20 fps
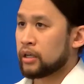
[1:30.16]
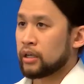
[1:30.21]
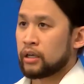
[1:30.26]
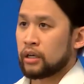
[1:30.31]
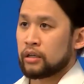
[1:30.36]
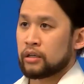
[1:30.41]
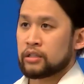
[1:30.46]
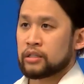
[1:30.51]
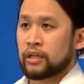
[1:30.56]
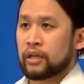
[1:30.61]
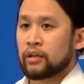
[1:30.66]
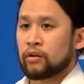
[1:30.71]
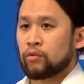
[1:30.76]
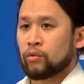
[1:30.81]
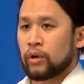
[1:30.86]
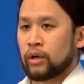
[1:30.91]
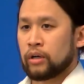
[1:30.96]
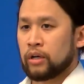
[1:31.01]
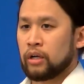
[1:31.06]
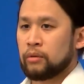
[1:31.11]
and understand
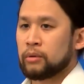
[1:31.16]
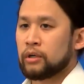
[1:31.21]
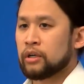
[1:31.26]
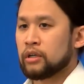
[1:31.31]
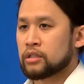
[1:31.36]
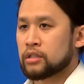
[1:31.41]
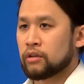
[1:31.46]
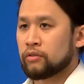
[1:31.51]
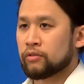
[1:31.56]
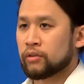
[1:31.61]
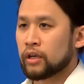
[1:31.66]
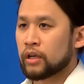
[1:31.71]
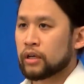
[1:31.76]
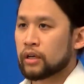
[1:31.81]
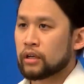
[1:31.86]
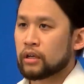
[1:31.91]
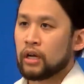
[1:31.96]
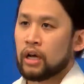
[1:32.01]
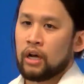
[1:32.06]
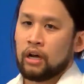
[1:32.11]
where neighborhoods are
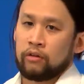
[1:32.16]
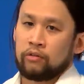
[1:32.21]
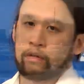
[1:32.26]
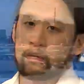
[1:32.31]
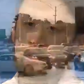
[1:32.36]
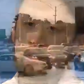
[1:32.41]
flooded, for